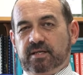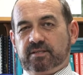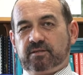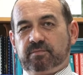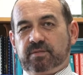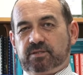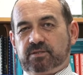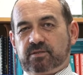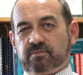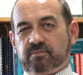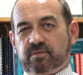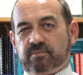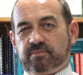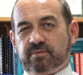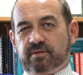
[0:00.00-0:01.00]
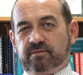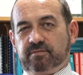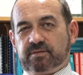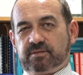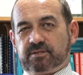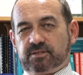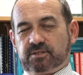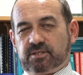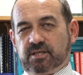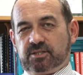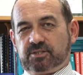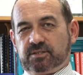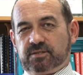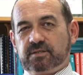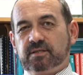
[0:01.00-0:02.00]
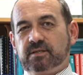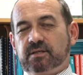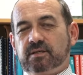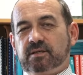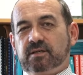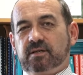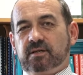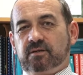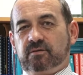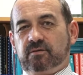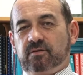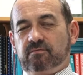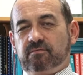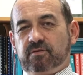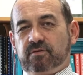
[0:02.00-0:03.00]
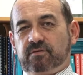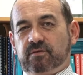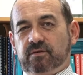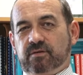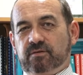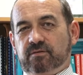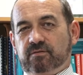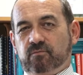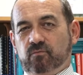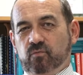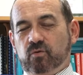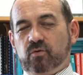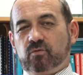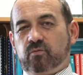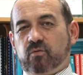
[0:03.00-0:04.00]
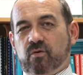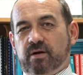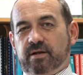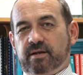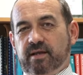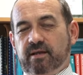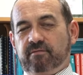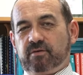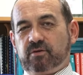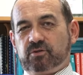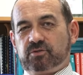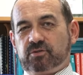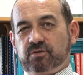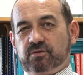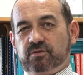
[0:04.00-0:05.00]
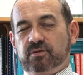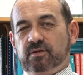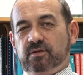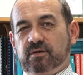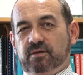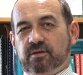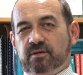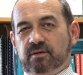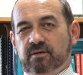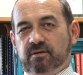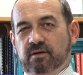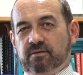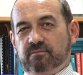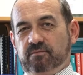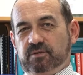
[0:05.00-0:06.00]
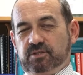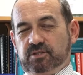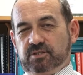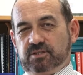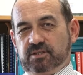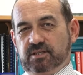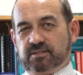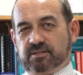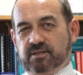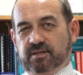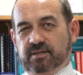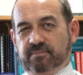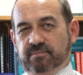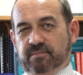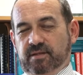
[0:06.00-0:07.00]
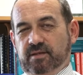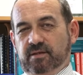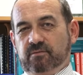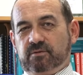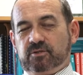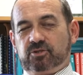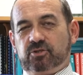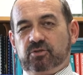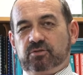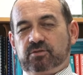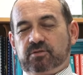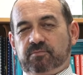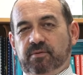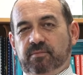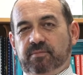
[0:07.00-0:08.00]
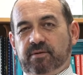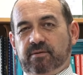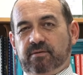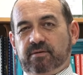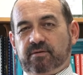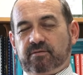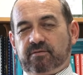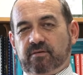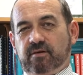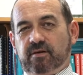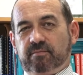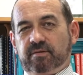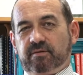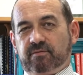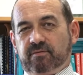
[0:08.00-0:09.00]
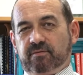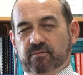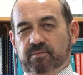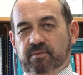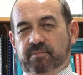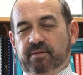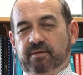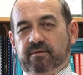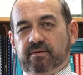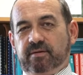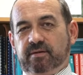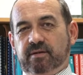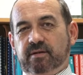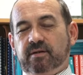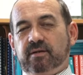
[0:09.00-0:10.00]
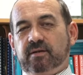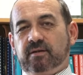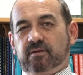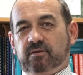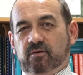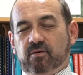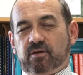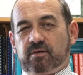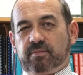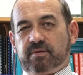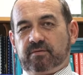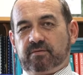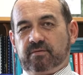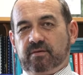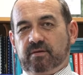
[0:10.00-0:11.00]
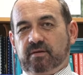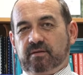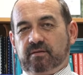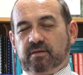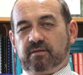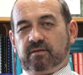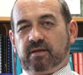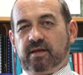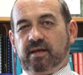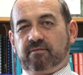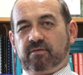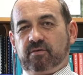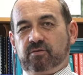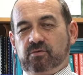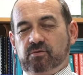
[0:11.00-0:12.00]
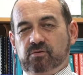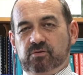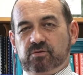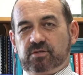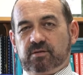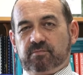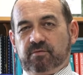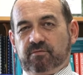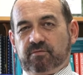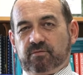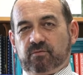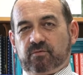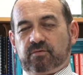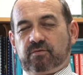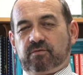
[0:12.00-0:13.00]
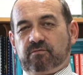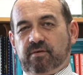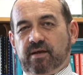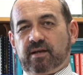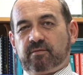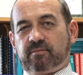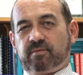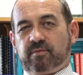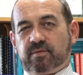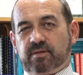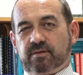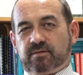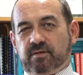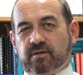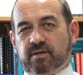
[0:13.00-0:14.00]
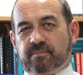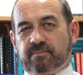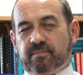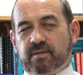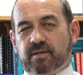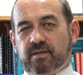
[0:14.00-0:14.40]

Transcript: As I mentioned in my previous discussion, universities worldwide have an issue which is the internet. When students are preparing assignments or preparing documents, then they have a huge number of resources available on the internet.